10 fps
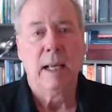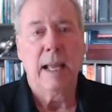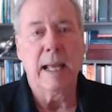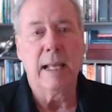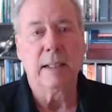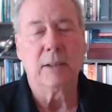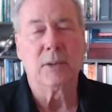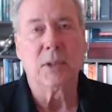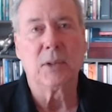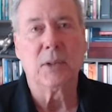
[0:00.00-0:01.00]
And there's
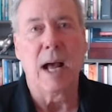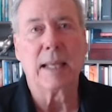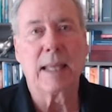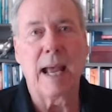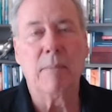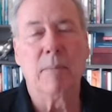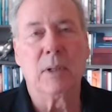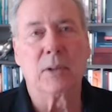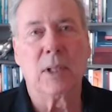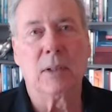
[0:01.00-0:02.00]
just not that,
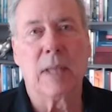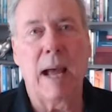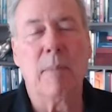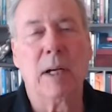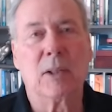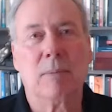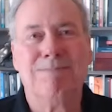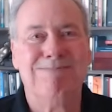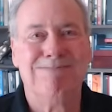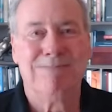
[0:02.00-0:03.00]
there's that much
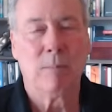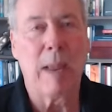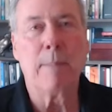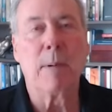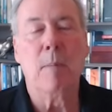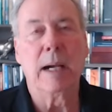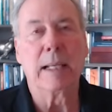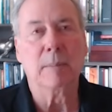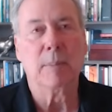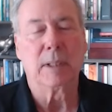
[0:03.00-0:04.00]
paper
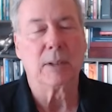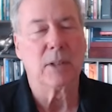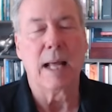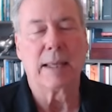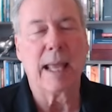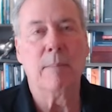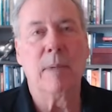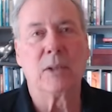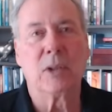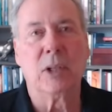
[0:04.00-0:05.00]
money, but there's not that
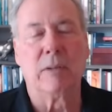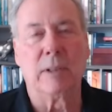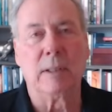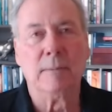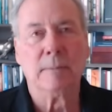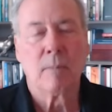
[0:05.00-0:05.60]
much silver.